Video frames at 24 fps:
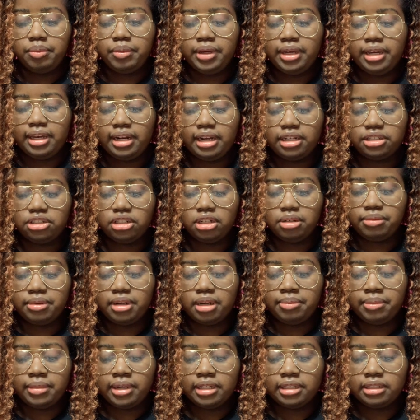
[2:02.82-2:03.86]
Man, I should have
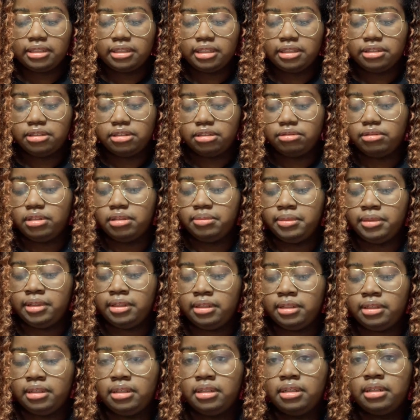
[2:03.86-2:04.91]
brought my scissors with me.